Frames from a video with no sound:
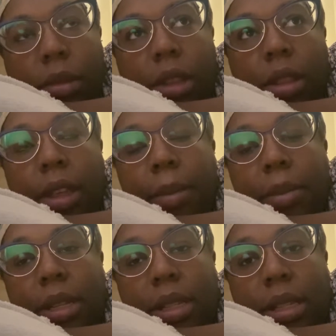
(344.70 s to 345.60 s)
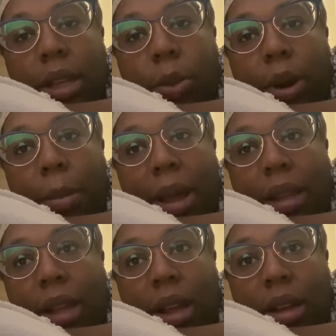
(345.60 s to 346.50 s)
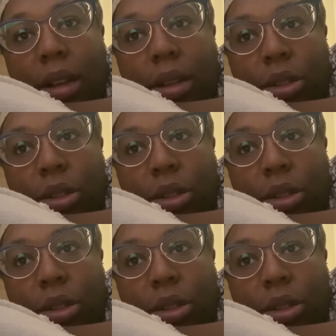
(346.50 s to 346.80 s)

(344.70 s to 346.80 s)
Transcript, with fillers: them to see where my lung